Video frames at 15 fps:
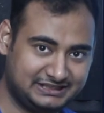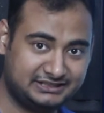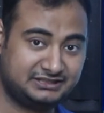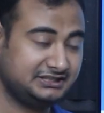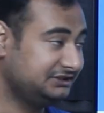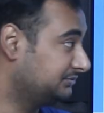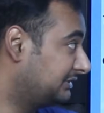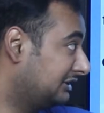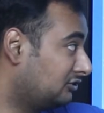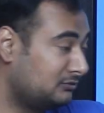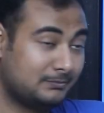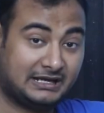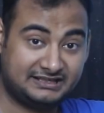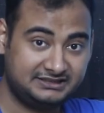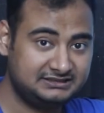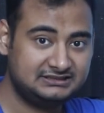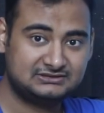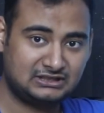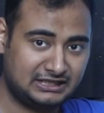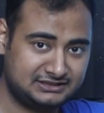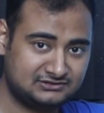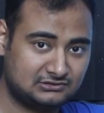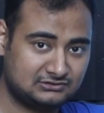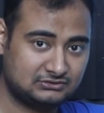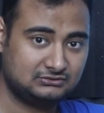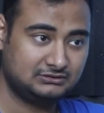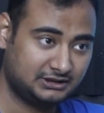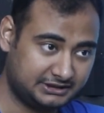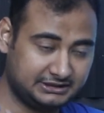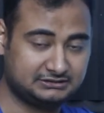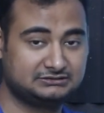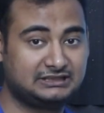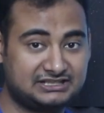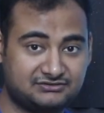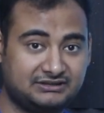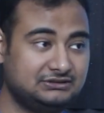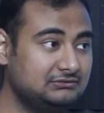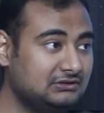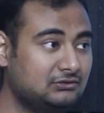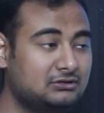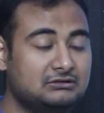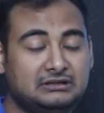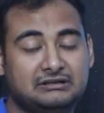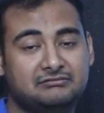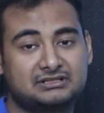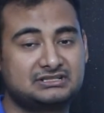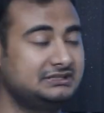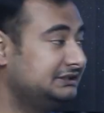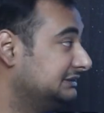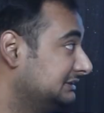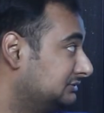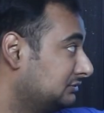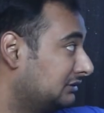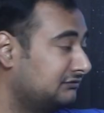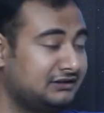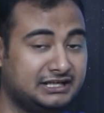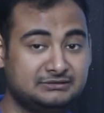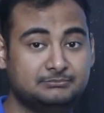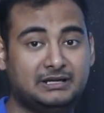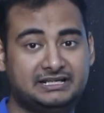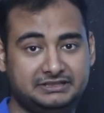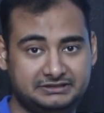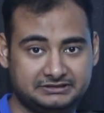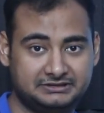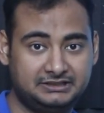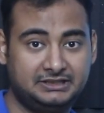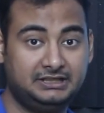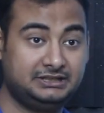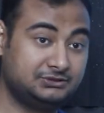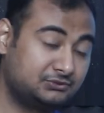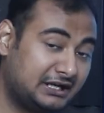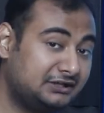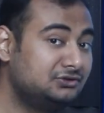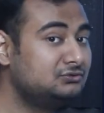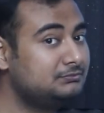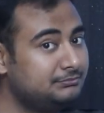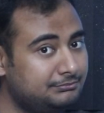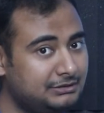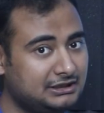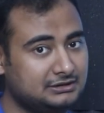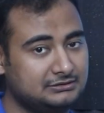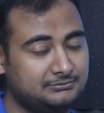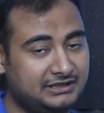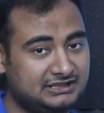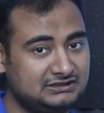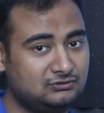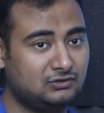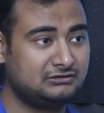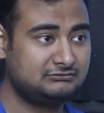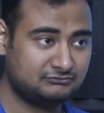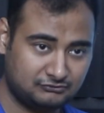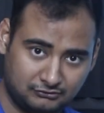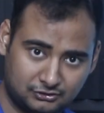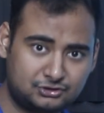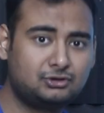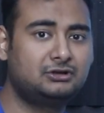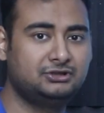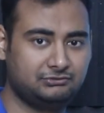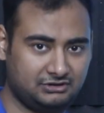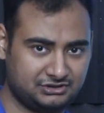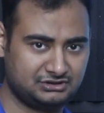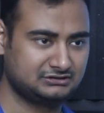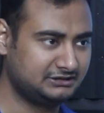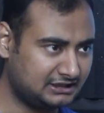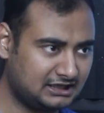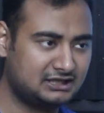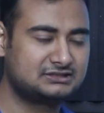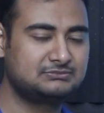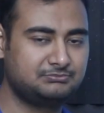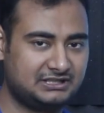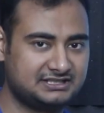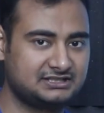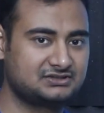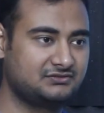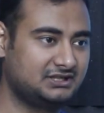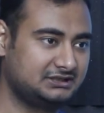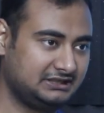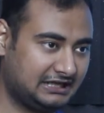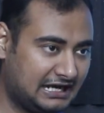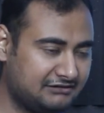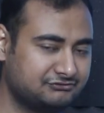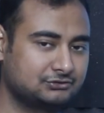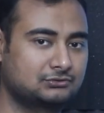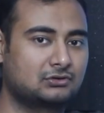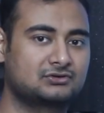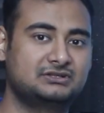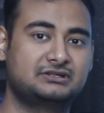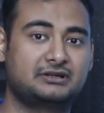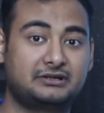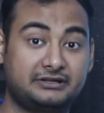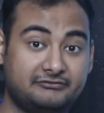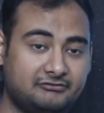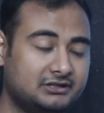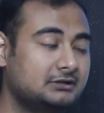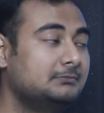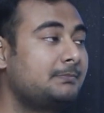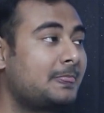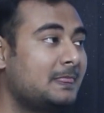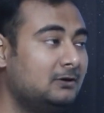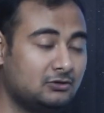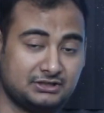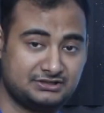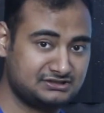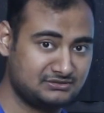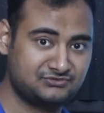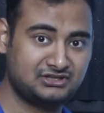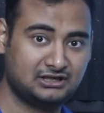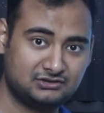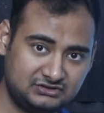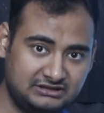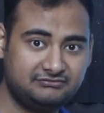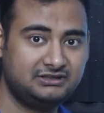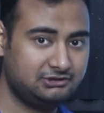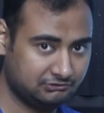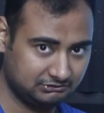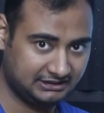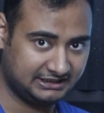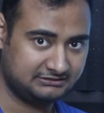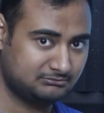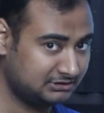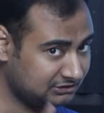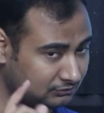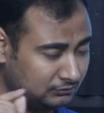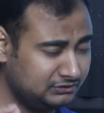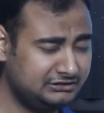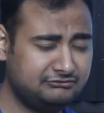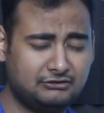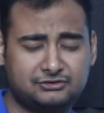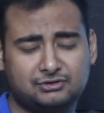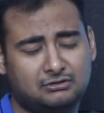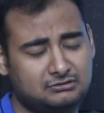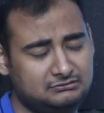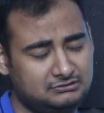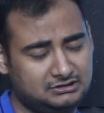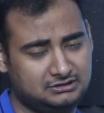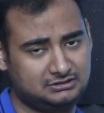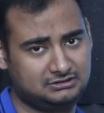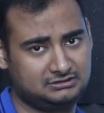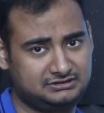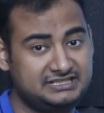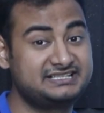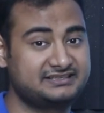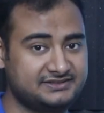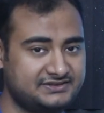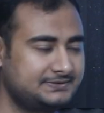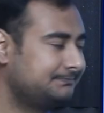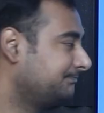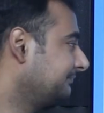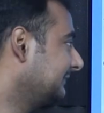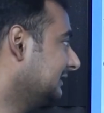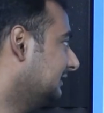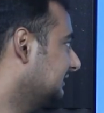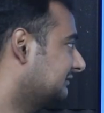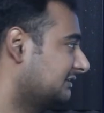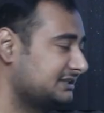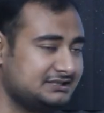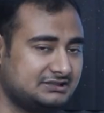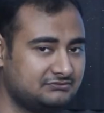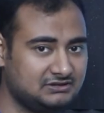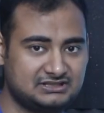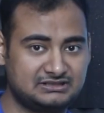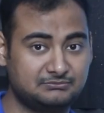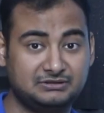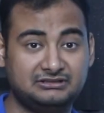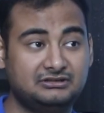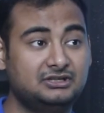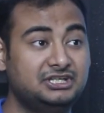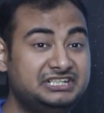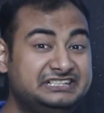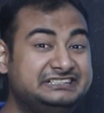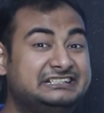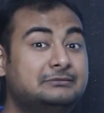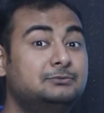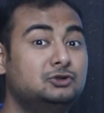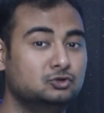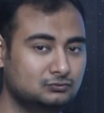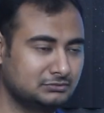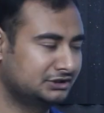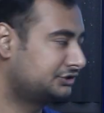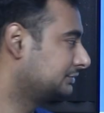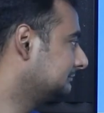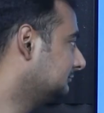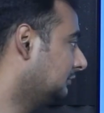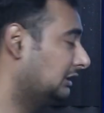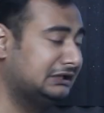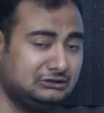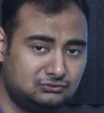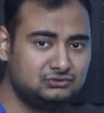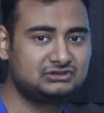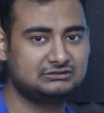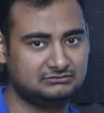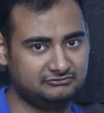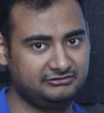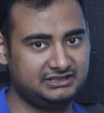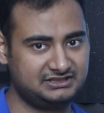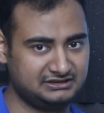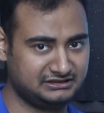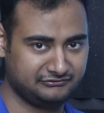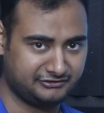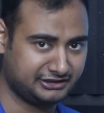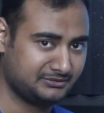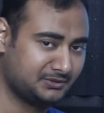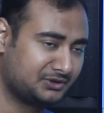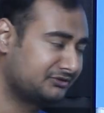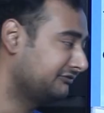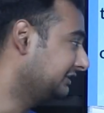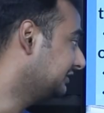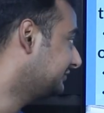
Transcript: inherently you cannot bury these lines also. Again, that's why you will never see this sort of line buried. You can do bury line for short duration. There are places where they have to cross it a river, or in some scenarios they will do that, but only for short distance. Otherwise it will simply heat up too much or lose very significant amount of